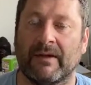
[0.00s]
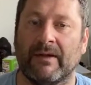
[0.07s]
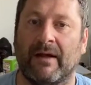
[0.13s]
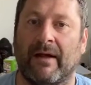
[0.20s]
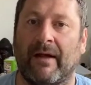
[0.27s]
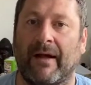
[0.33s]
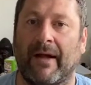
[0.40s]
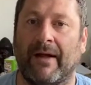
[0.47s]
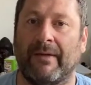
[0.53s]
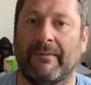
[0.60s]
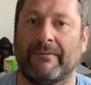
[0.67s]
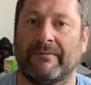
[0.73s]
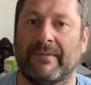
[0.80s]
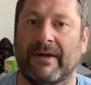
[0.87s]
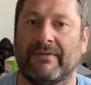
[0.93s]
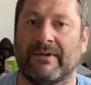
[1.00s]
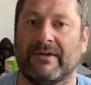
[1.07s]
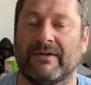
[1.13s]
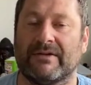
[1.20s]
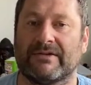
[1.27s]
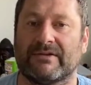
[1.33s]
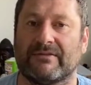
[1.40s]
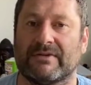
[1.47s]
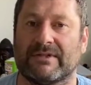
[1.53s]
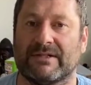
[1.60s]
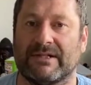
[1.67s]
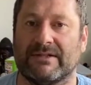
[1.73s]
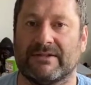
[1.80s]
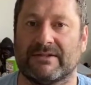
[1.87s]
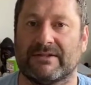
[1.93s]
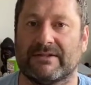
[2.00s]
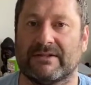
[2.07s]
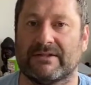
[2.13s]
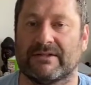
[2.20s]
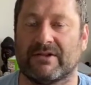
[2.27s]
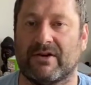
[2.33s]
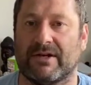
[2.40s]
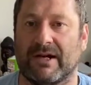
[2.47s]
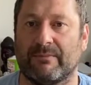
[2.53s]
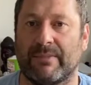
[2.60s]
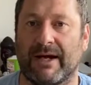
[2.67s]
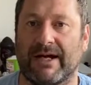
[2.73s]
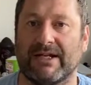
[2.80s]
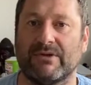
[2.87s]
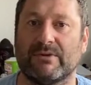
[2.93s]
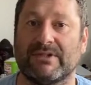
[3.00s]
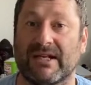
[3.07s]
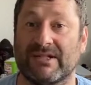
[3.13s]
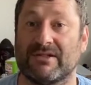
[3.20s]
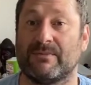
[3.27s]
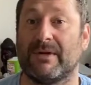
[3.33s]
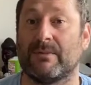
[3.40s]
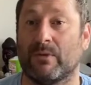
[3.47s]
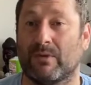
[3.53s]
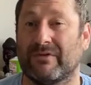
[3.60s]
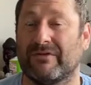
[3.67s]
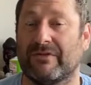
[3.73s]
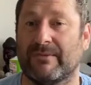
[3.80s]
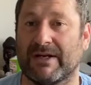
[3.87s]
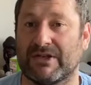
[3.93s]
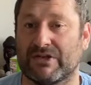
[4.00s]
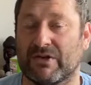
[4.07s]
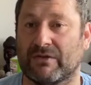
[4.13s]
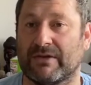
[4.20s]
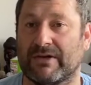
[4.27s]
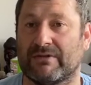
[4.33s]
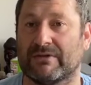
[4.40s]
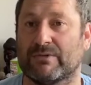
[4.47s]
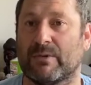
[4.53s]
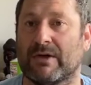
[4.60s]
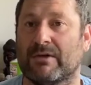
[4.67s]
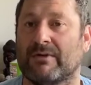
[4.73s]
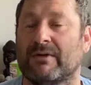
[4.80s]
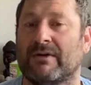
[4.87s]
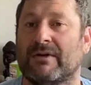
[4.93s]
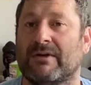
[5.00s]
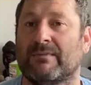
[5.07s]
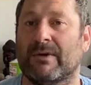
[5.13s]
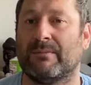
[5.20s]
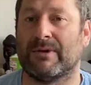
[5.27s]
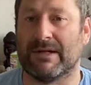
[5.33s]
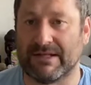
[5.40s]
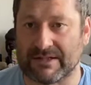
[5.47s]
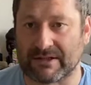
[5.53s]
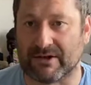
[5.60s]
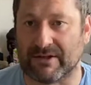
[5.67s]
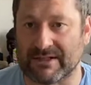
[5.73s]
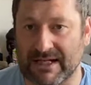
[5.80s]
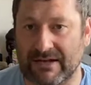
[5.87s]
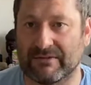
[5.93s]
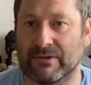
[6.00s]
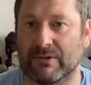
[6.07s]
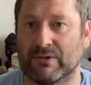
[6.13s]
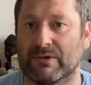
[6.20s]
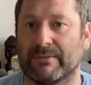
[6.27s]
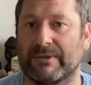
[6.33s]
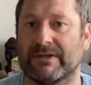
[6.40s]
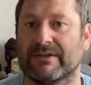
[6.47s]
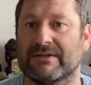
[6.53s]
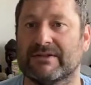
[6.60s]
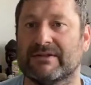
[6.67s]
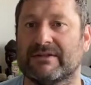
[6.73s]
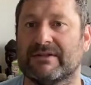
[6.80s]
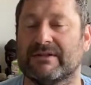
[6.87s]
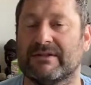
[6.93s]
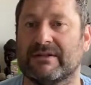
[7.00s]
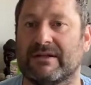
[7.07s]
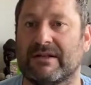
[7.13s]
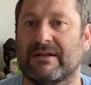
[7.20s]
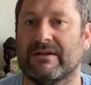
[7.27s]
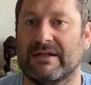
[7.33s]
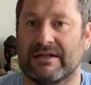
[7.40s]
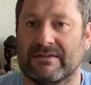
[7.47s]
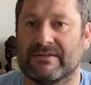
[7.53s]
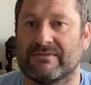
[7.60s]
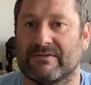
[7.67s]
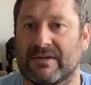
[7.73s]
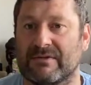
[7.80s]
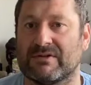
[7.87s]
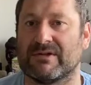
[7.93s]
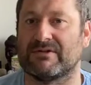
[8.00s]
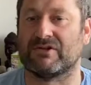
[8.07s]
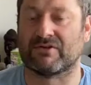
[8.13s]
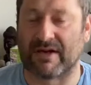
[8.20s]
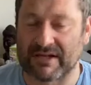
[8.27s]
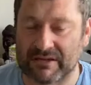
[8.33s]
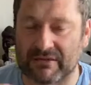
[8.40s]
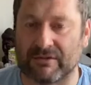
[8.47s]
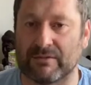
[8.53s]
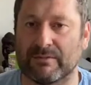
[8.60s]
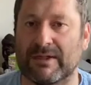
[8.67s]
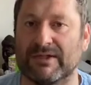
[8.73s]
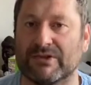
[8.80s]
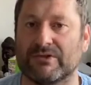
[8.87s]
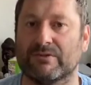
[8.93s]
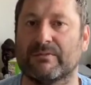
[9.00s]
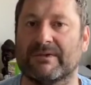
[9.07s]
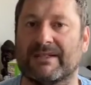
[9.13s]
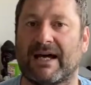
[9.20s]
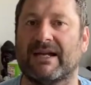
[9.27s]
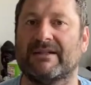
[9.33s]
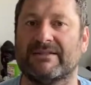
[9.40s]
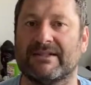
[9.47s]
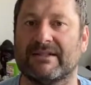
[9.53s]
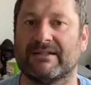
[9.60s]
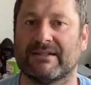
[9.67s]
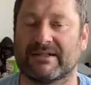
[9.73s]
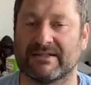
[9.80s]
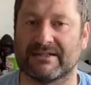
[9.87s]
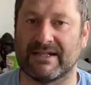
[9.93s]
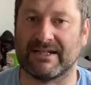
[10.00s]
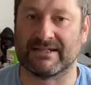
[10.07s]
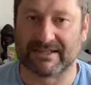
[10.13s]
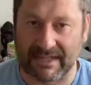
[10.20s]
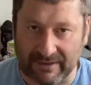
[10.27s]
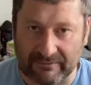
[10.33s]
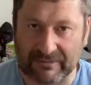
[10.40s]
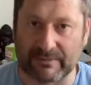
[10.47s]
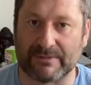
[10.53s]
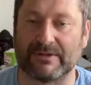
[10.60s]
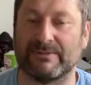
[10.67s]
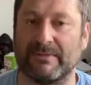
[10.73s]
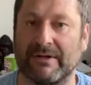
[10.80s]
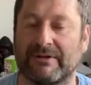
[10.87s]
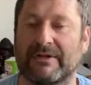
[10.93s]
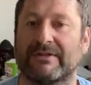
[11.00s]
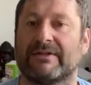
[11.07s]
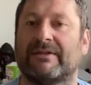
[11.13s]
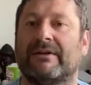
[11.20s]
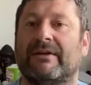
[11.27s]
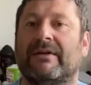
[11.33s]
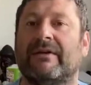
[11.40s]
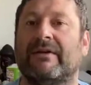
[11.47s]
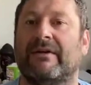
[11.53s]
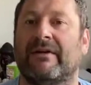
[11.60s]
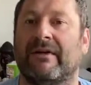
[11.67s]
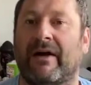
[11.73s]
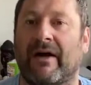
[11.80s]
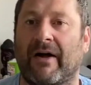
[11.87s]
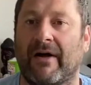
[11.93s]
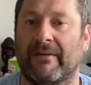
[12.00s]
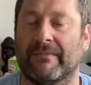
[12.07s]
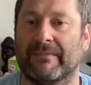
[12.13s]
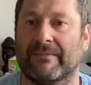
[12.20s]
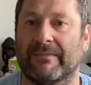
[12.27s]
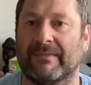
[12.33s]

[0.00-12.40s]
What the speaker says: And then there's obviously the sign up page, which has a bit more information on there as well. But please guys, have a look, because it's a transformational modality. And like I said, it's come from spirit. And